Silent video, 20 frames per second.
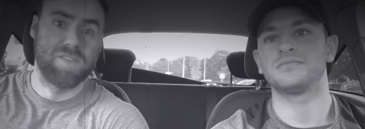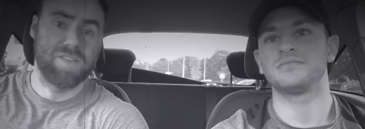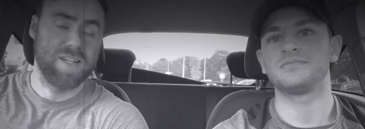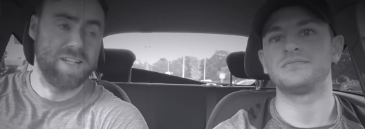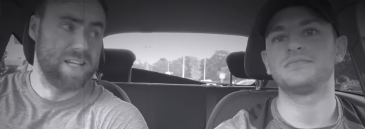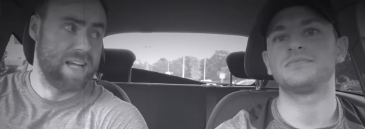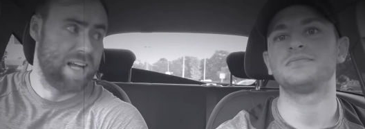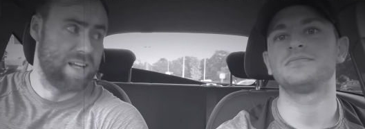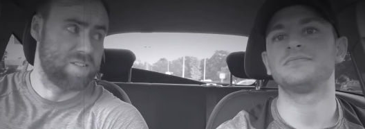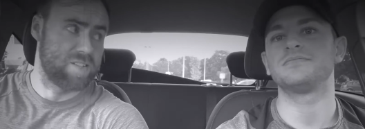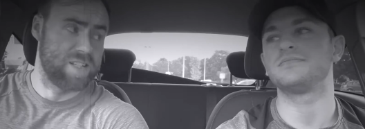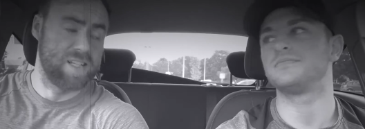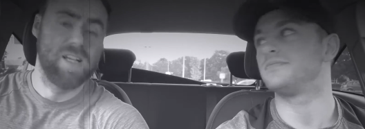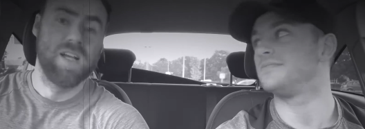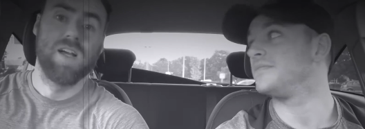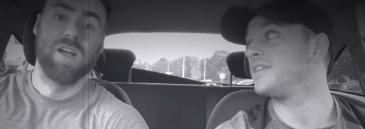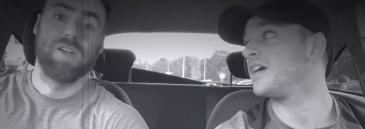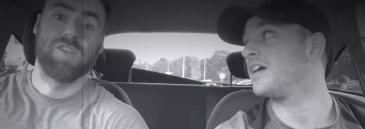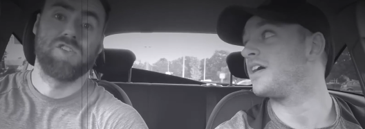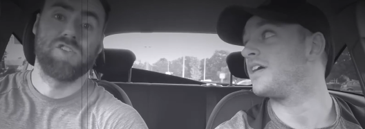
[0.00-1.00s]
Speaker 1: see that actually.
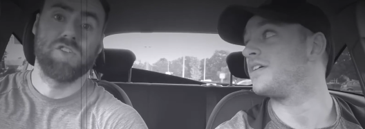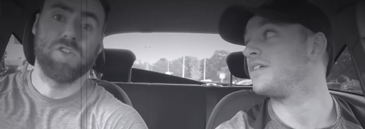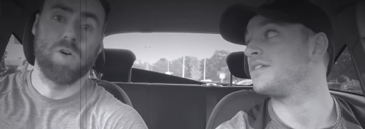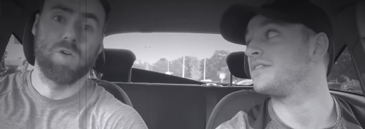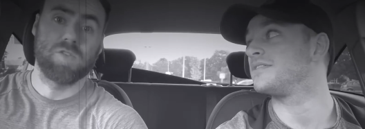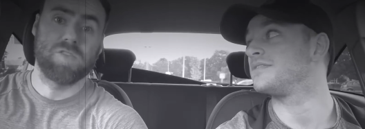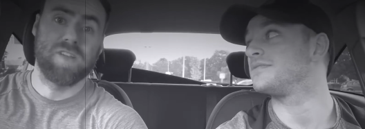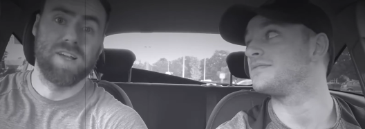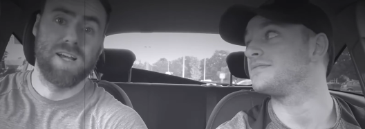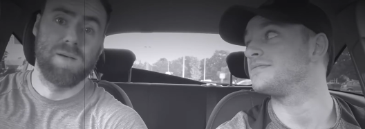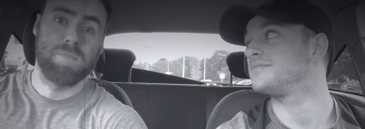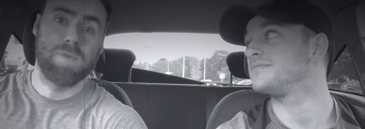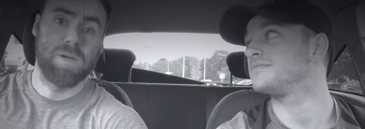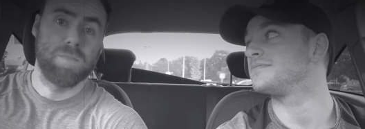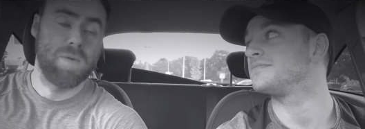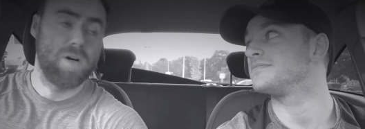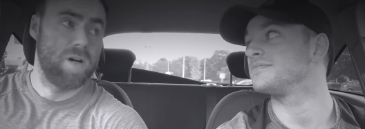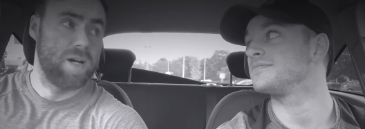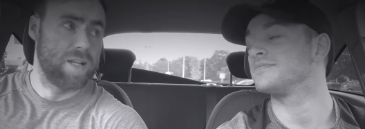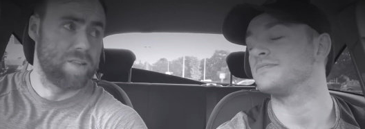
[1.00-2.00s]
No. Shocked out of my
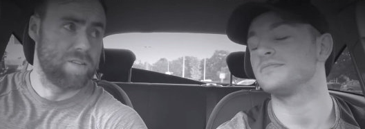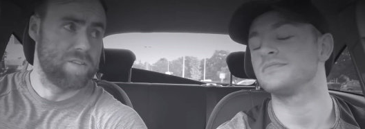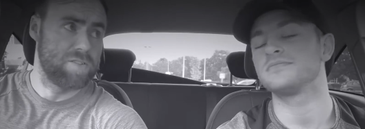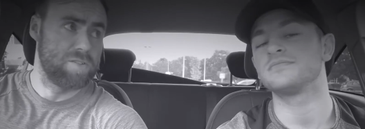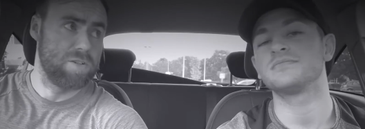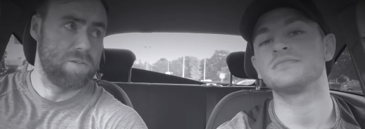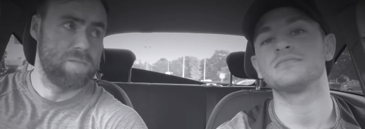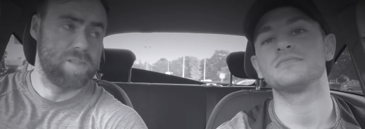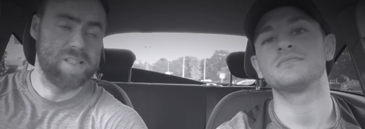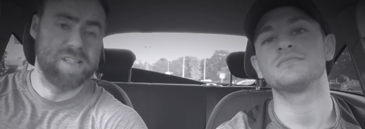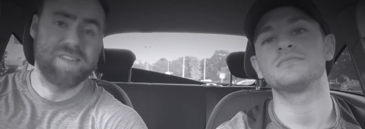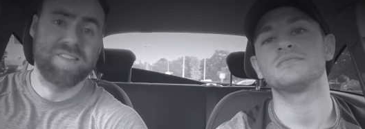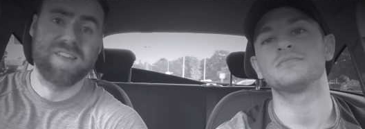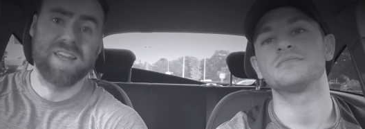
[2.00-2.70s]
mind because none of these